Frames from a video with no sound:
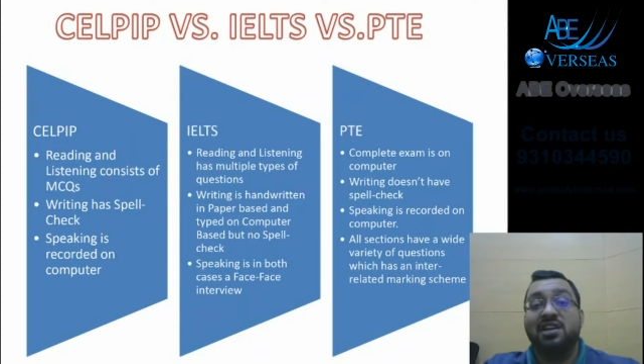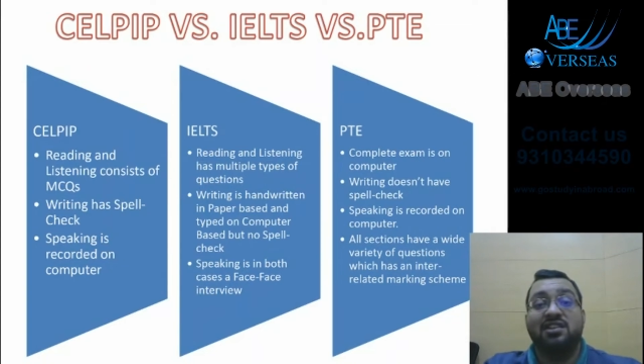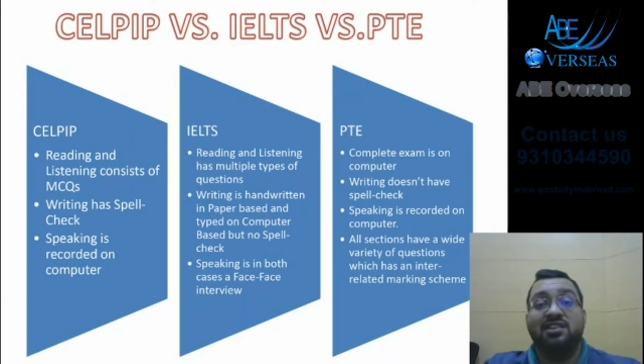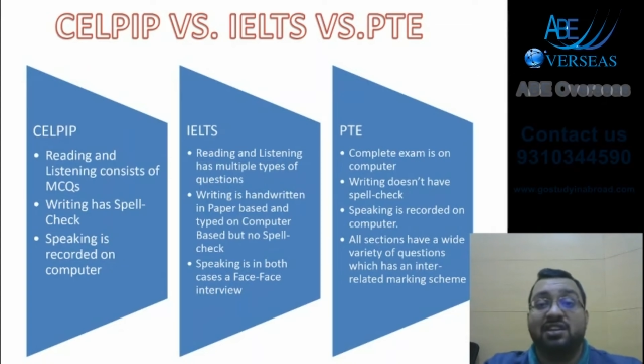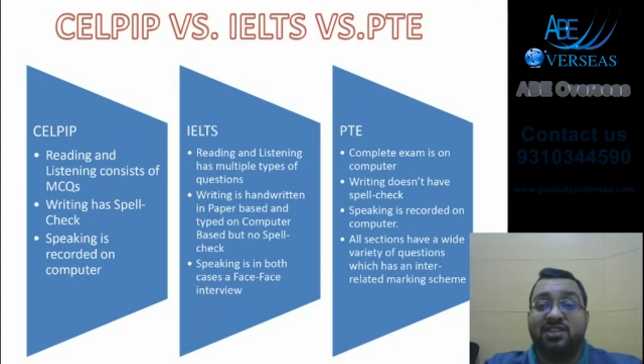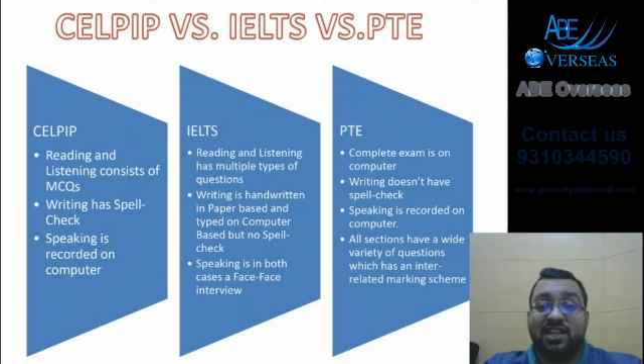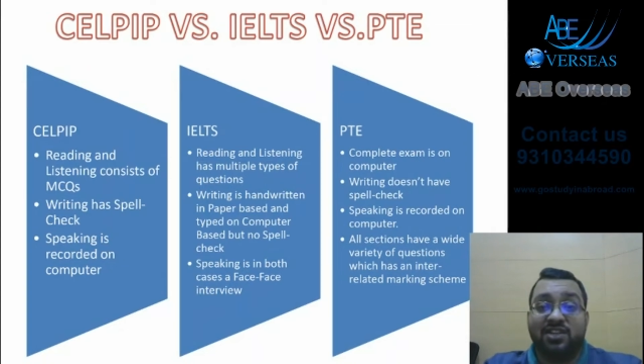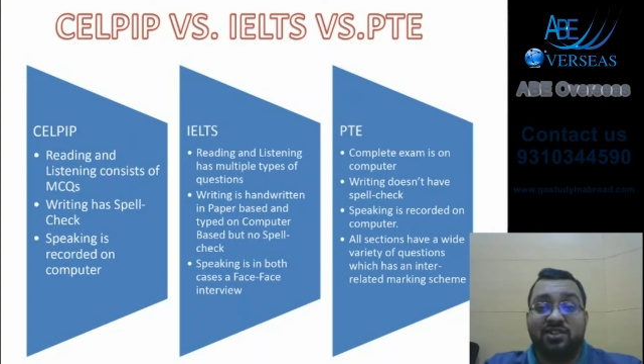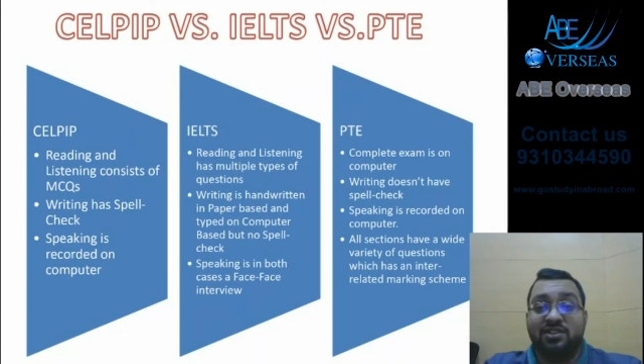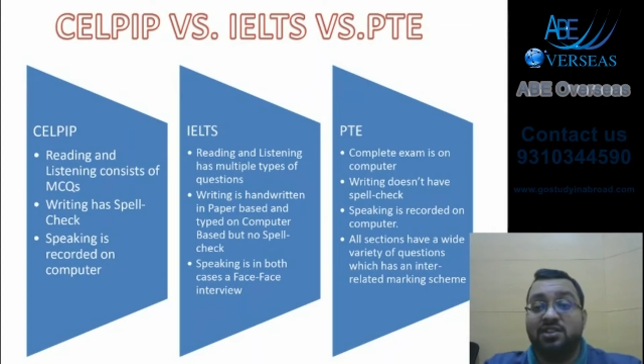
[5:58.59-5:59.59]
There are
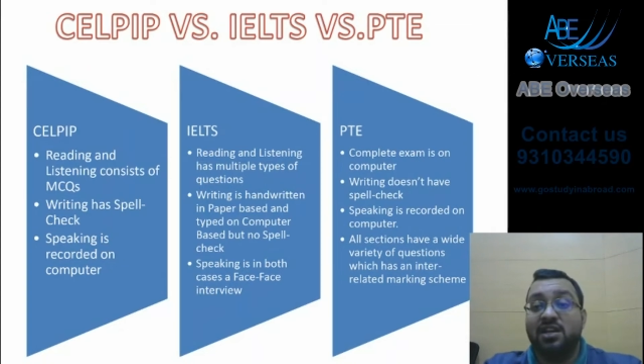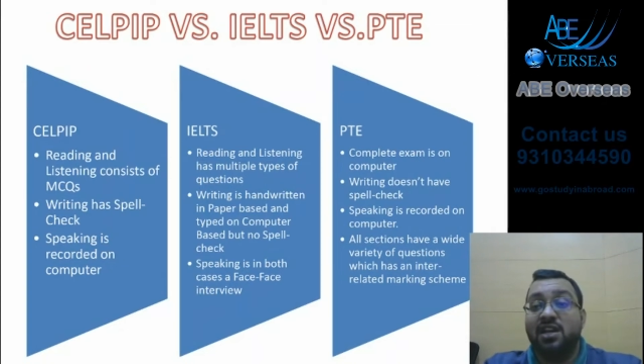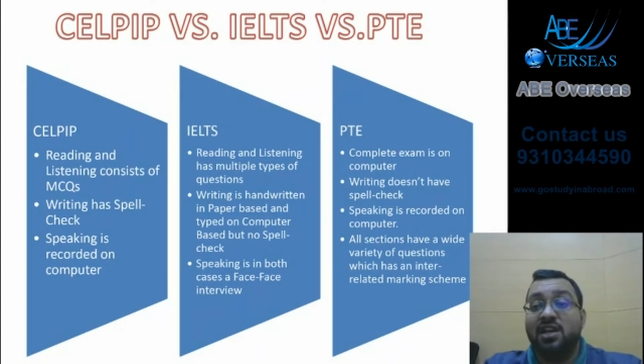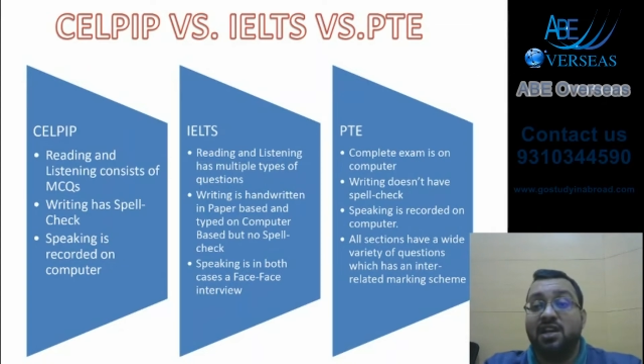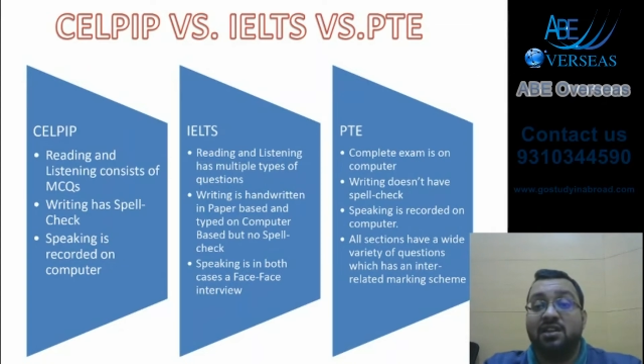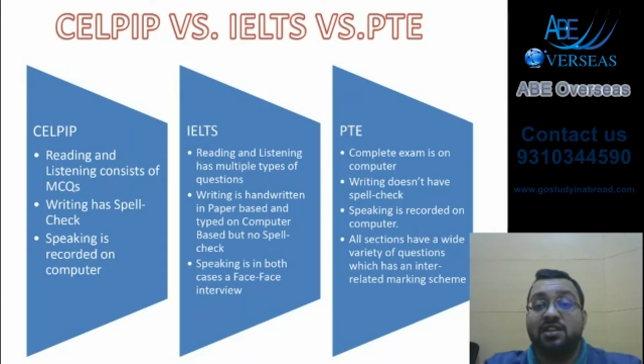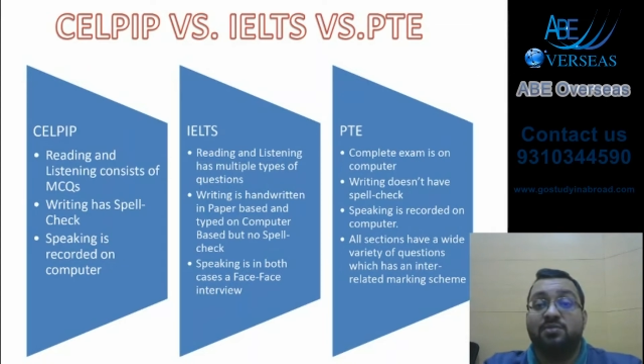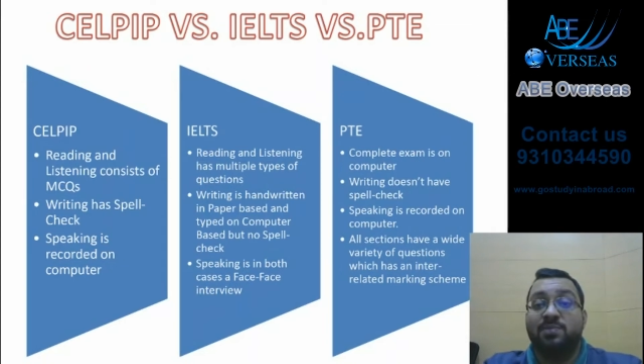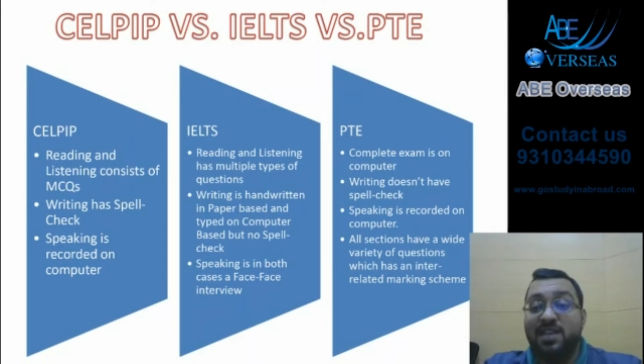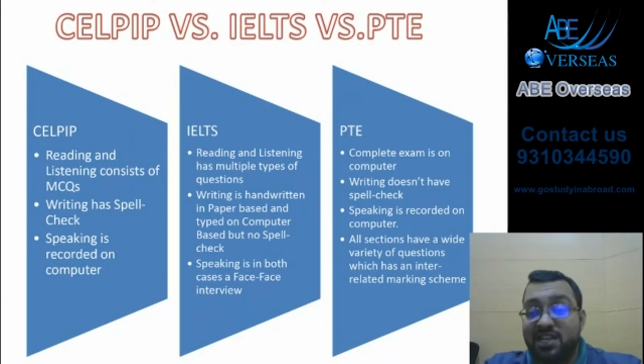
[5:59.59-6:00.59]
sections in the
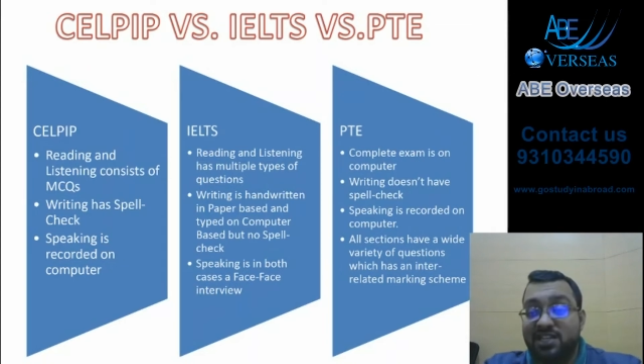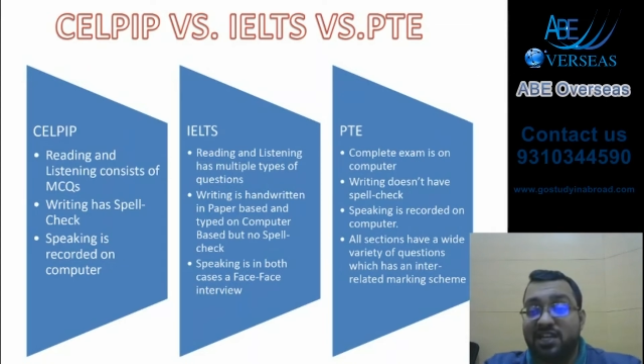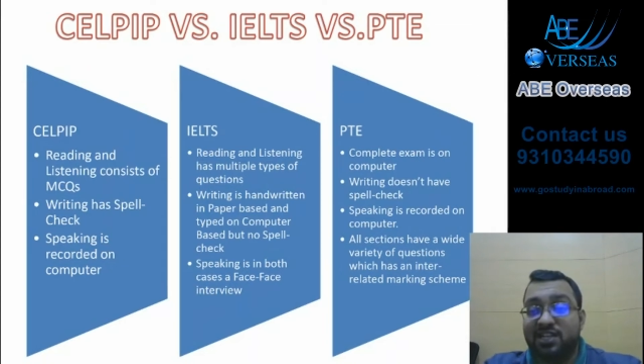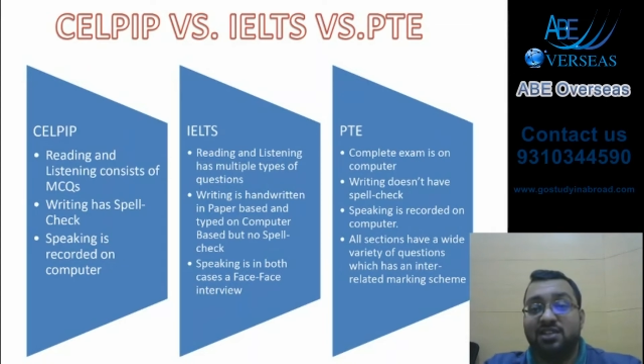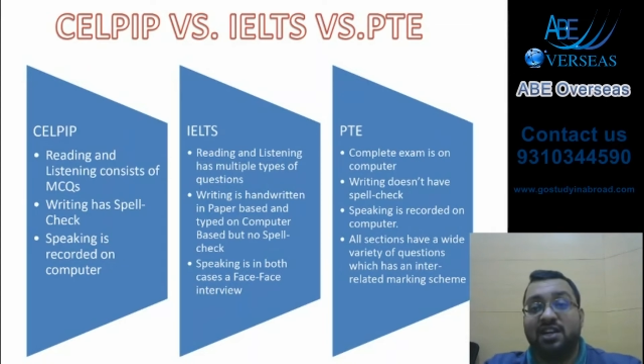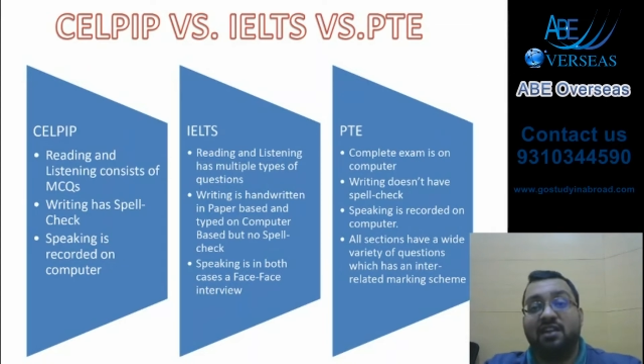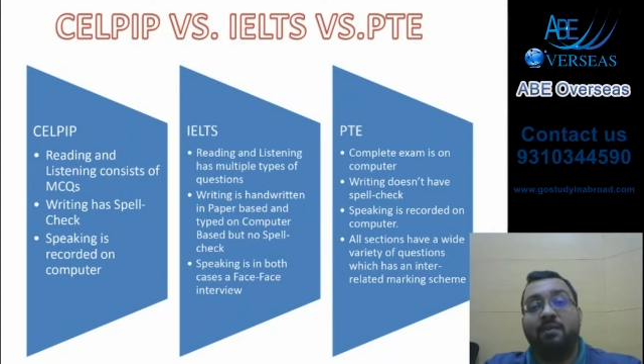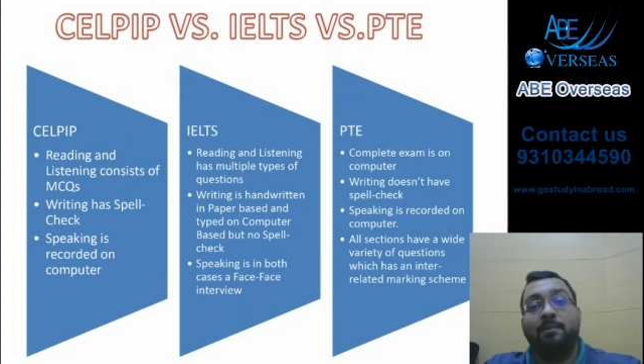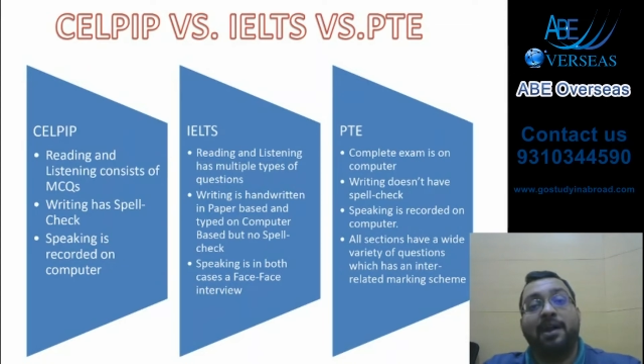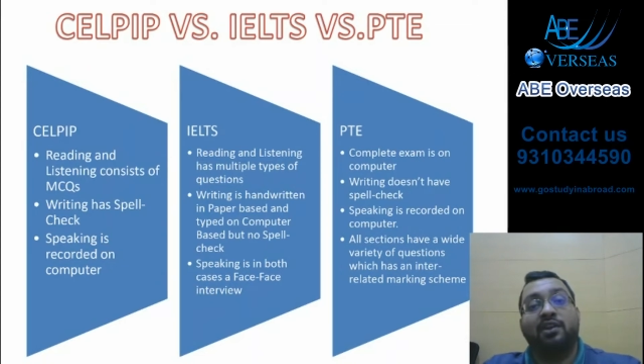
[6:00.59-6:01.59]
speaking section that have
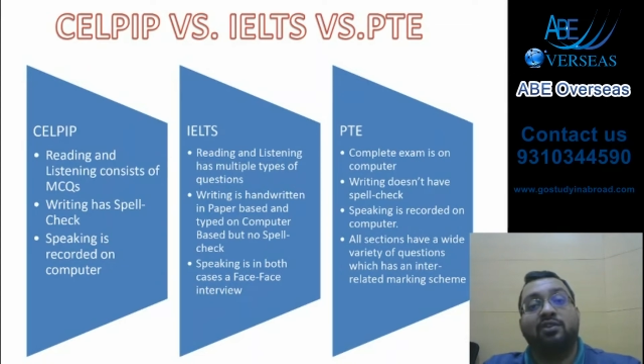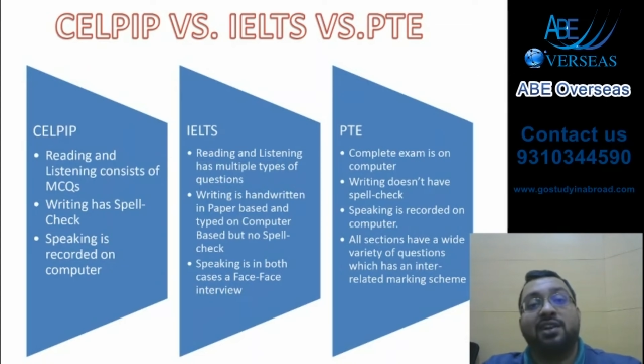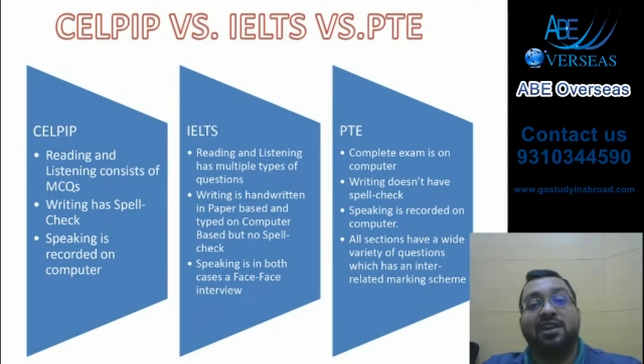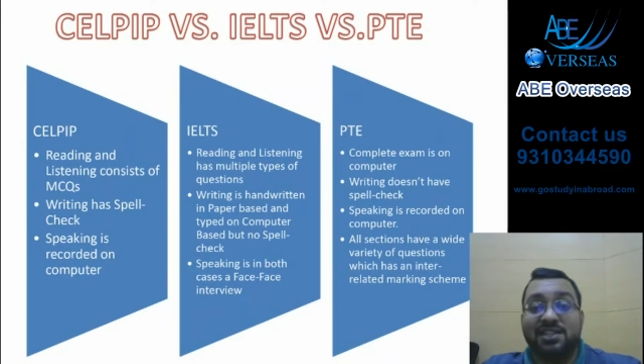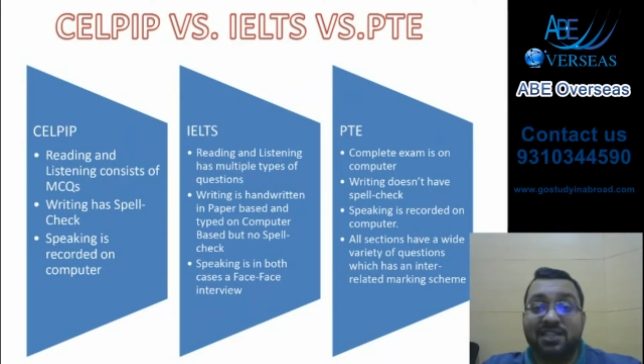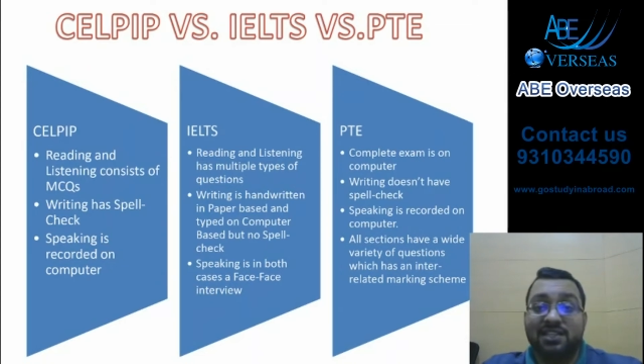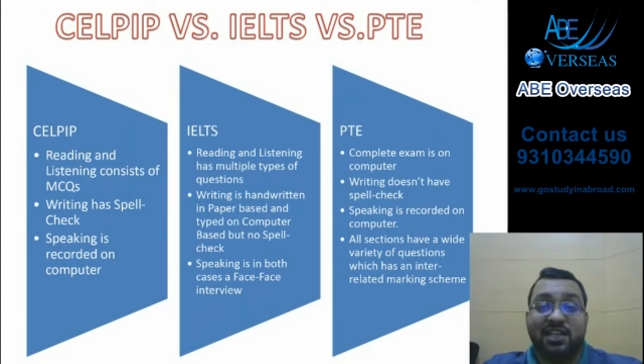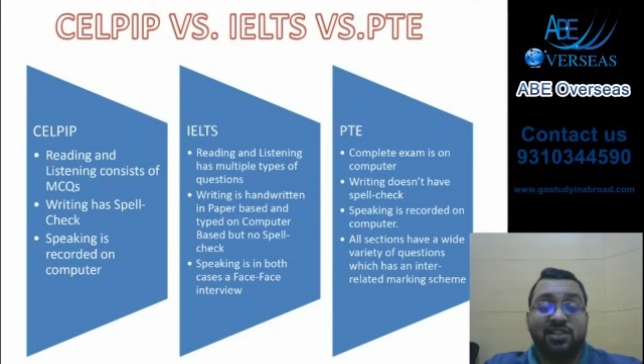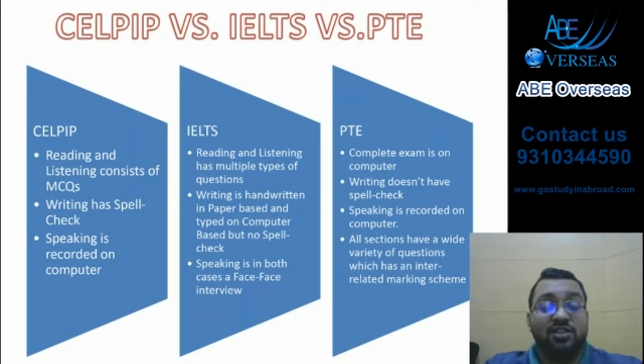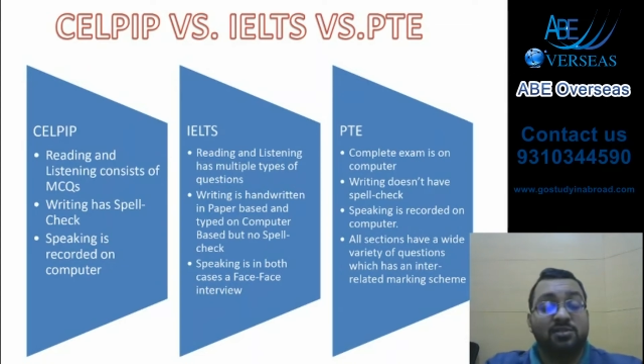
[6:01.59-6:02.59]
impact on the listening
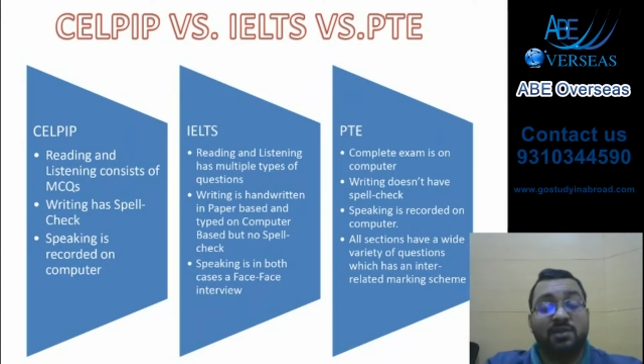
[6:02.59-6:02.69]
section.